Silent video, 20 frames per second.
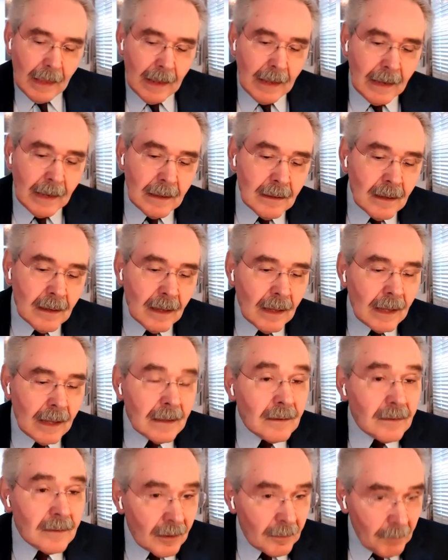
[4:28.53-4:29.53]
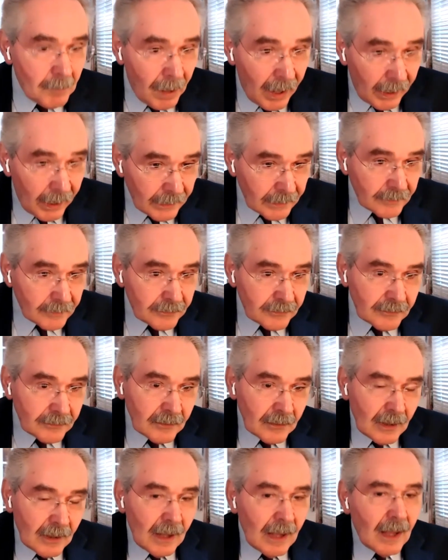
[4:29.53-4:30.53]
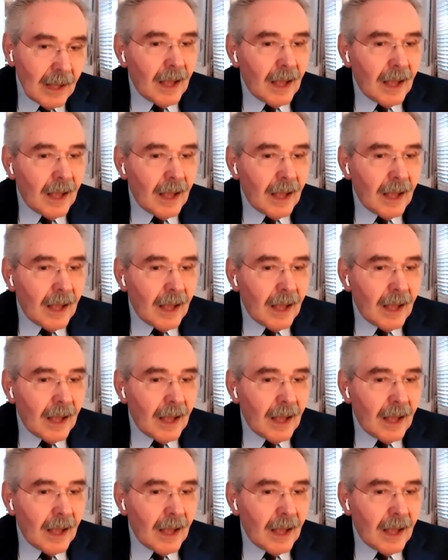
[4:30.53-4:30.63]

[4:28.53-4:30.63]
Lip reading: in Indian minds,